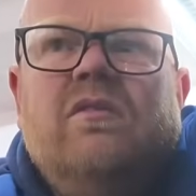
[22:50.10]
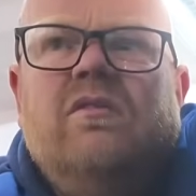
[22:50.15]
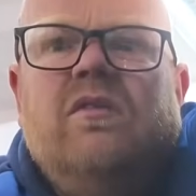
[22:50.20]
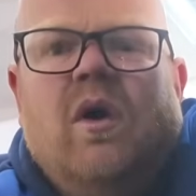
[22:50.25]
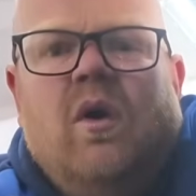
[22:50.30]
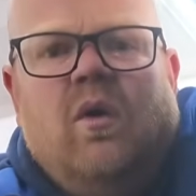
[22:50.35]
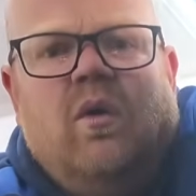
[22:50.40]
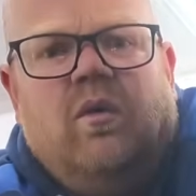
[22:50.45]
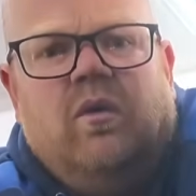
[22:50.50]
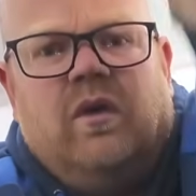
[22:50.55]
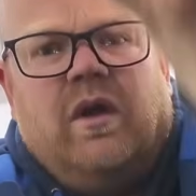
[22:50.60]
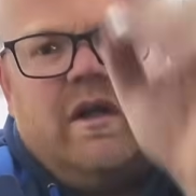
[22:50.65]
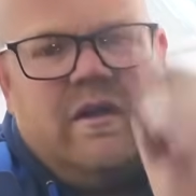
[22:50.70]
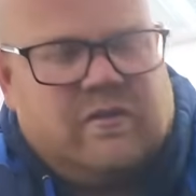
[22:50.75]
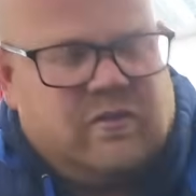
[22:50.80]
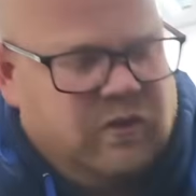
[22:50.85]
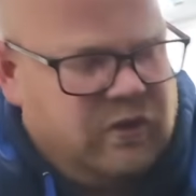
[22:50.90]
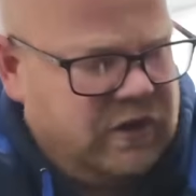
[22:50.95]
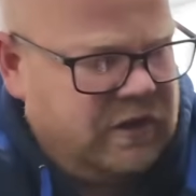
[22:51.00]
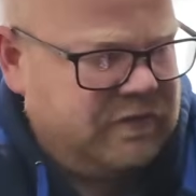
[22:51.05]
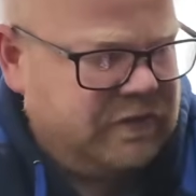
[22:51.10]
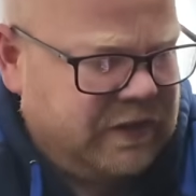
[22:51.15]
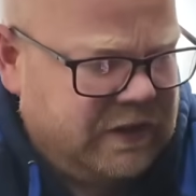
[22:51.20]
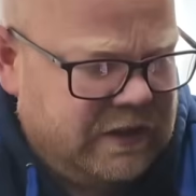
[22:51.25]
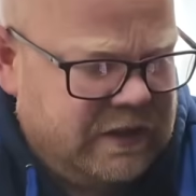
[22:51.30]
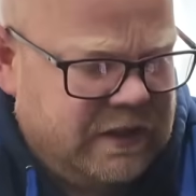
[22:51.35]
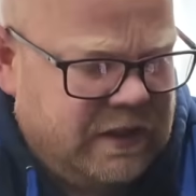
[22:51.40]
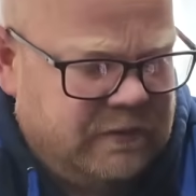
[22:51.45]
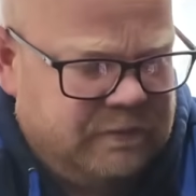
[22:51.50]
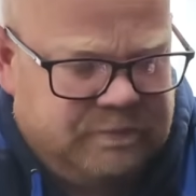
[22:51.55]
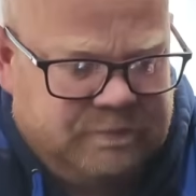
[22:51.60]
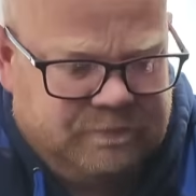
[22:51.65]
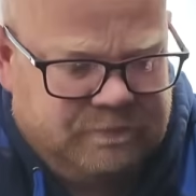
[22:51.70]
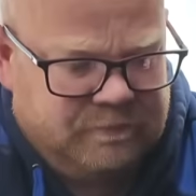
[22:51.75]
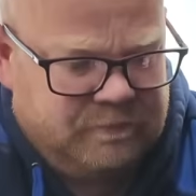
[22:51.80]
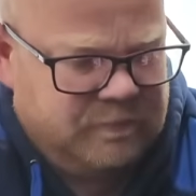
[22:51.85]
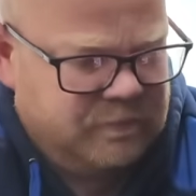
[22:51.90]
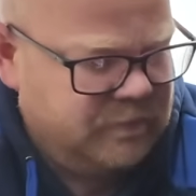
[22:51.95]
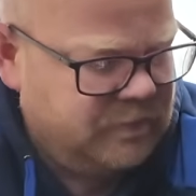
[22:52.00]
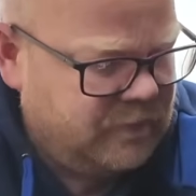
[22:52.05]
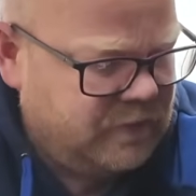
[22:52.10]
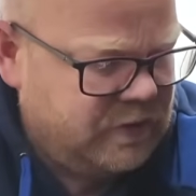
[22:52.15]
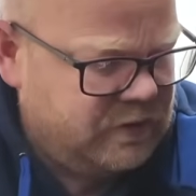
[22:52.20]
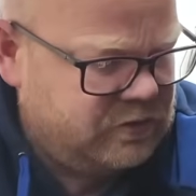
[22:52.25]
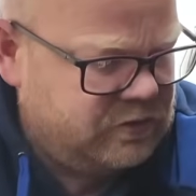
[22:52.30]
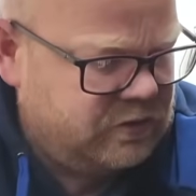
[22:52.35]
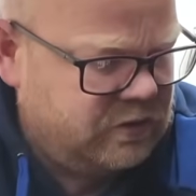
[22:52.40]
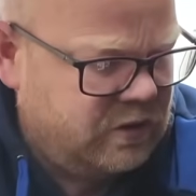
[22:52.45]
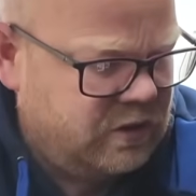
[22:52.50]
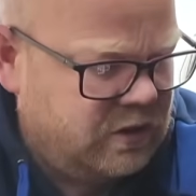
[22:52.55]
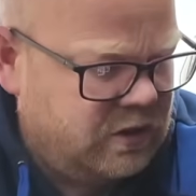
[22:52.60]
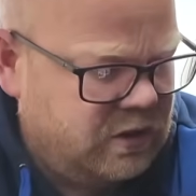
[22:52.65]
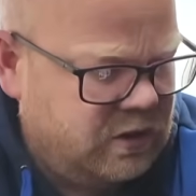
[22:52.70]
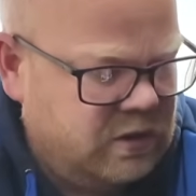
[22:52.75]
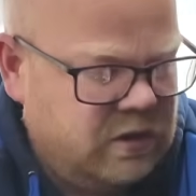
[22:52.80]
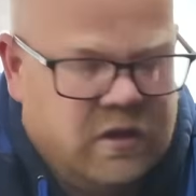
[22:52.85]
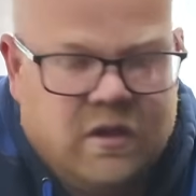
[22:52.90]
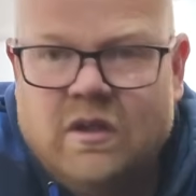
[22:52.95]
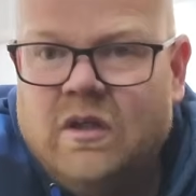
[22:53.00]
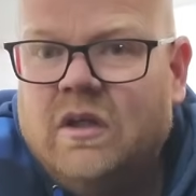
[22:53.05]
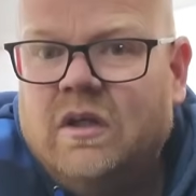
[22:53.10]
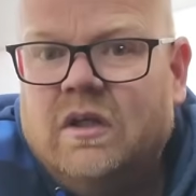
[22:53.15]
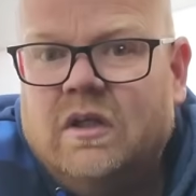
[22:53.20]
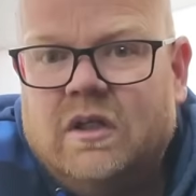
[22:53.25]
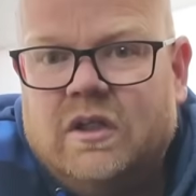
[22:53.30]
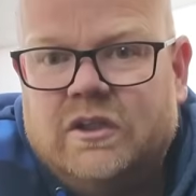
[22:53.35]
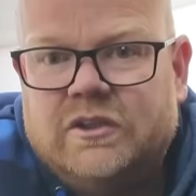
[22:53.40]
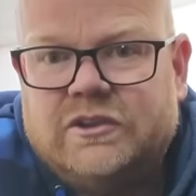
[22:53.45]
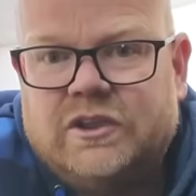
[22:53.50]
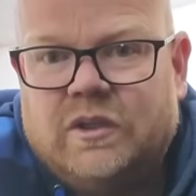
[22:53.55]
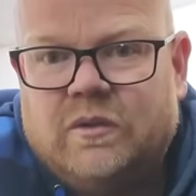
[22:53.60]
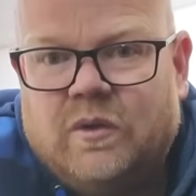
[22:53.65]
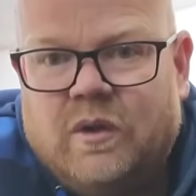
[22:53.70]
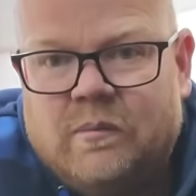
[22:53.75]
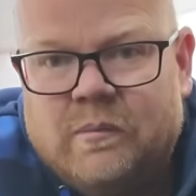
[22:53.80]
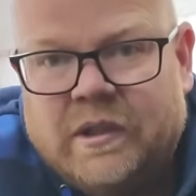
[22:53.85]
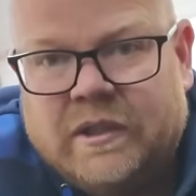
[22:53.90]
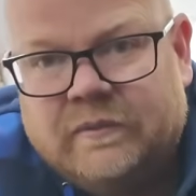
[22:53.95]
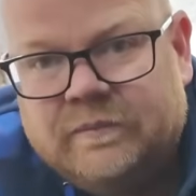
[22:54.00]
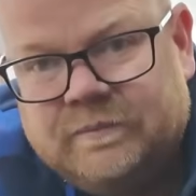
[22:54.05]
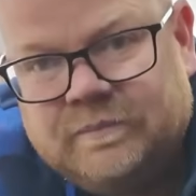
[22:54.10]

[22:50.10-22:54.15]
the horn has got nothing in there. Let's I'll show you what I mean.